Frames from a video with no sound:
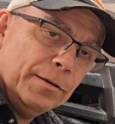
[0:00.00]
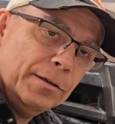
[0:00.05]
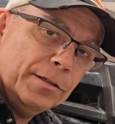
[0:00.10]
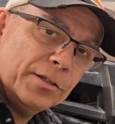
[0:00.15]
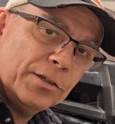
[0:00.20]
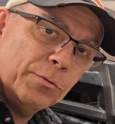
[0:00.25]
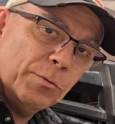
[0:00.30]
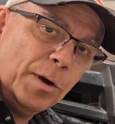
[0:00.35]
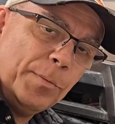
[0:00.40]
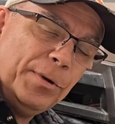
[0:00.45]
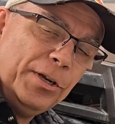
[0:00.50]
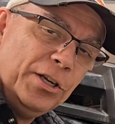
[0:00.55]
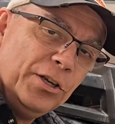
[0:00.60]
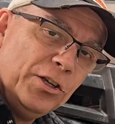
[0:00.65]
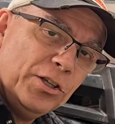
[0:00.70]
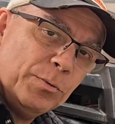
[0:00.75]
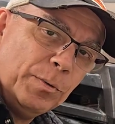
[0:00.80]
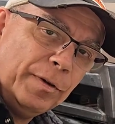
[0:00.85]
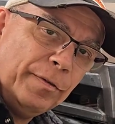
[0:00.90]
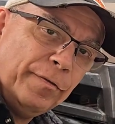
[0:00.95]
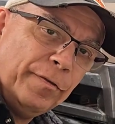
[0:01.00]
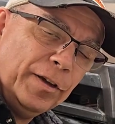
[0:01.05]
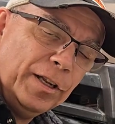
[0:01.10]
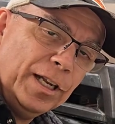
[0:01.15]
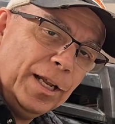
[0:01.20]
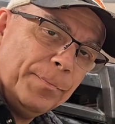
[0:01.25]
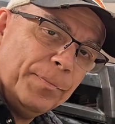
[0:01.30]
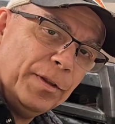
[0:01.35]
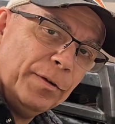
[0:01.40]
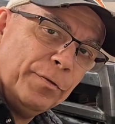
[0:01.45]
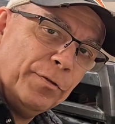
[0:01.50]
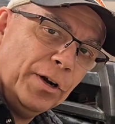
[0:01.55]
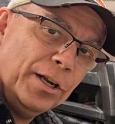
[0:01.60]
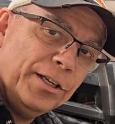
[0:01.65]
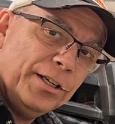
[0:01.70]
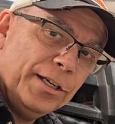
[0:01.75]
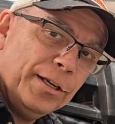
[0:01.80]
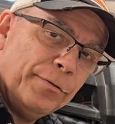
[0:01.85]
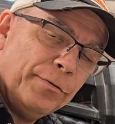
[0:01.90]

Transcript: So what we do is we fill up the front